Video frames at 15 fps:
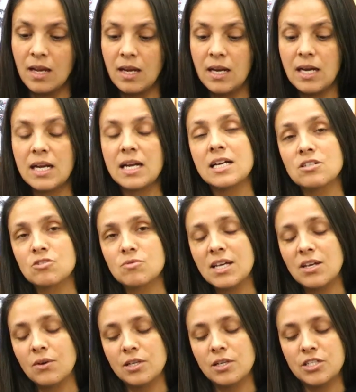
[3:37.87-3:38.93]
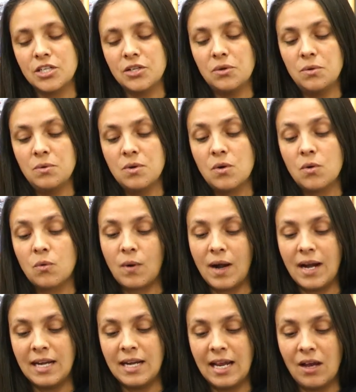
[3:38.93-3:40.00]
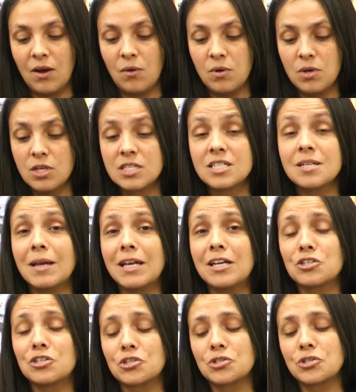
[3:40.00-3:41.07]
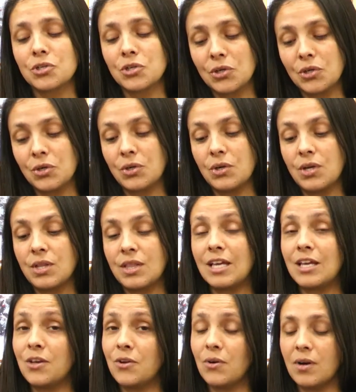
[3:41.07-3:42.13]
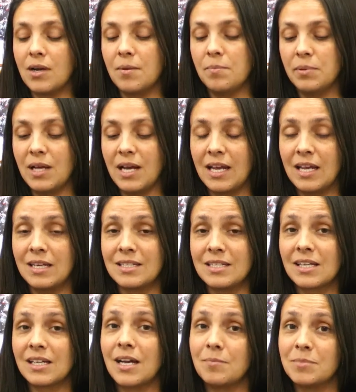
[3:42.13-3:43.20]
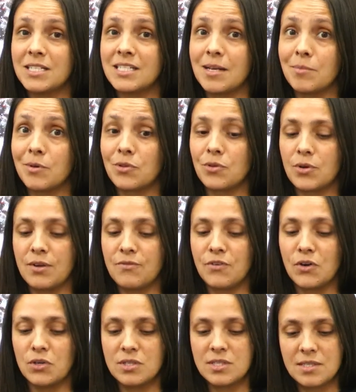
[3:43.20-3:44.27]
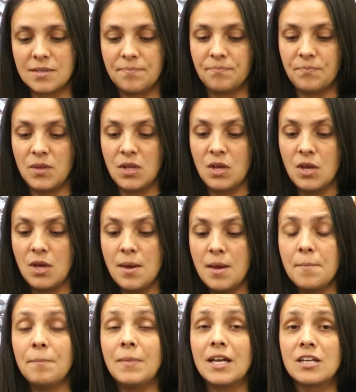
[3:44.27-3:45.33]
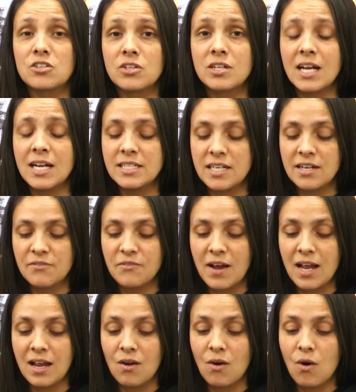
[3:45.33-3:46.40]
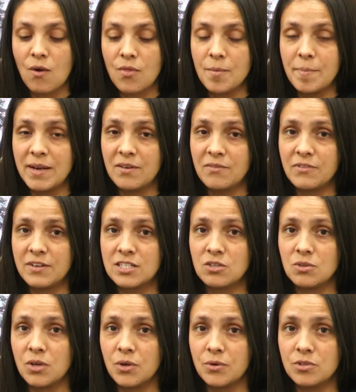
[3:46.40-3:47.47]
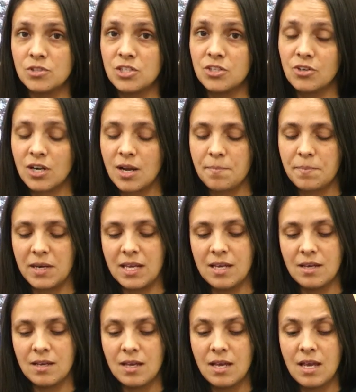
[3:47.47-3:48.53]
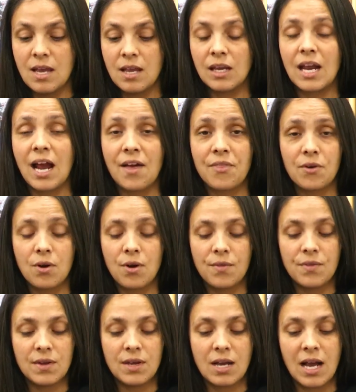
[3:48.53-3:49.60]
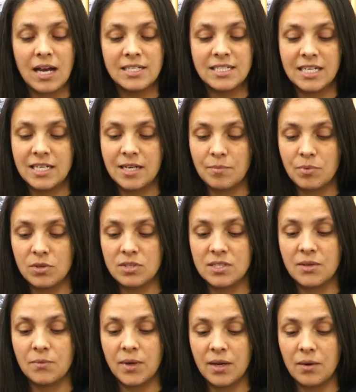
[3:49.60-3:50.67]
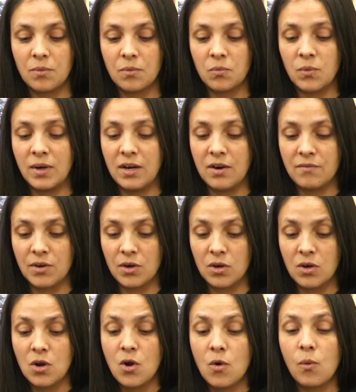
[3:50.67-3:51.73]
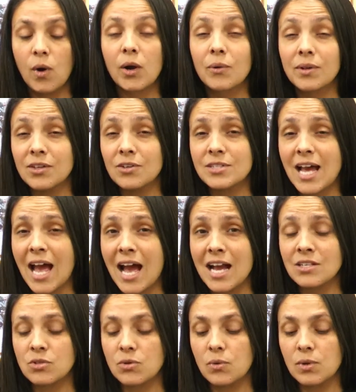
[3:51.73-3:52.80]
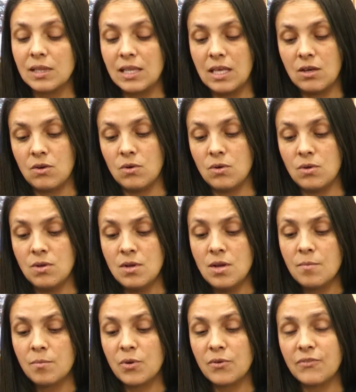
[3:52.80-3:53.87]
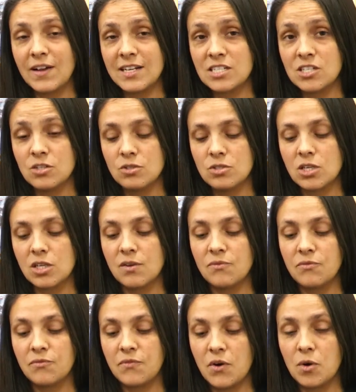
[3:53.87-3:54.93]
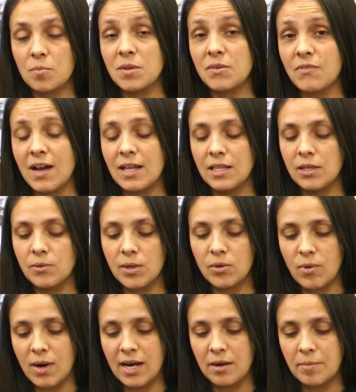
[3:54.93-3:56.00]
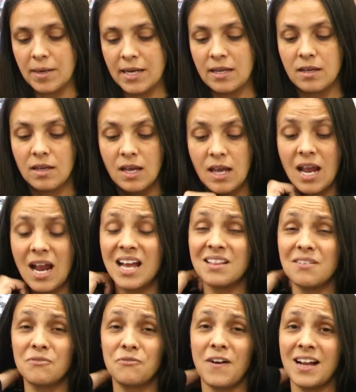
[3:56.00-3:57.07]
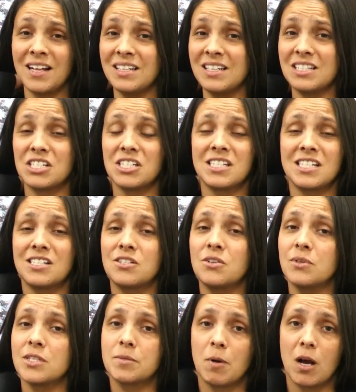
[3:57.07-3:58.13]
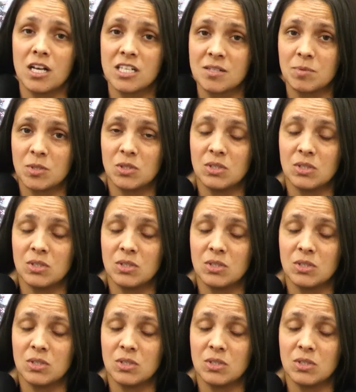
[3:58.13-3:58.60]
Here's what you can do right now to make sure that you're compliant come December 31st. Make sure to identify all the beneficial owners in your company, gather all the ID numbers that we went over, work with your tax or legal professional to confirm the filing requirement, and then file it just as soon as possible.